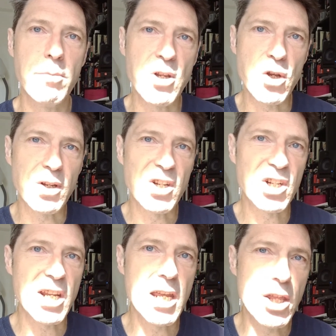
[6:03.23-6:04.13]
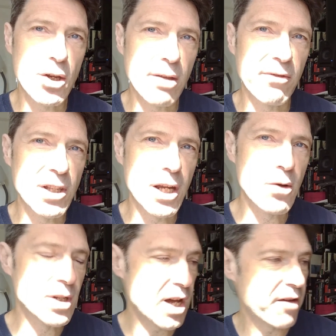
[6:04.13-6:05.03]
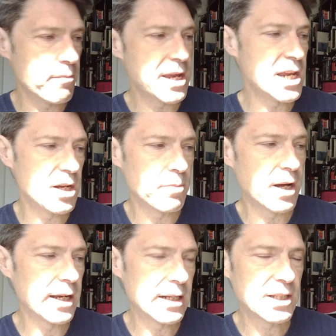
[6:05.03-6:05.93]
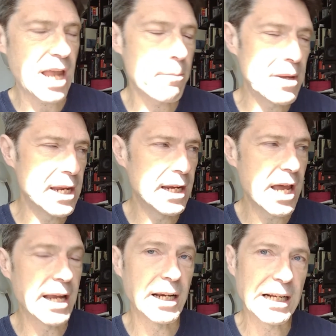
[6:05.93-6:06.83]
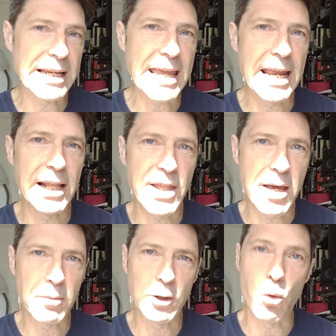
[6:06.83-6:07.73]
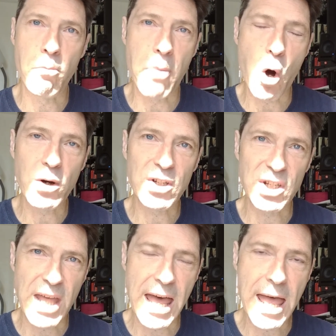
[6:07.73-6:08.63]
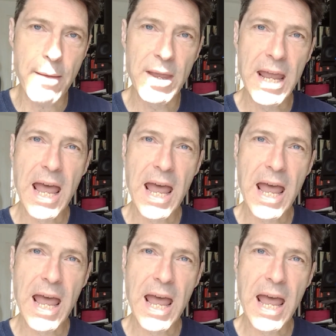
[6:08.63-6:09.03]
and you can see the other videos that I've made by tapping and clicking that little box there.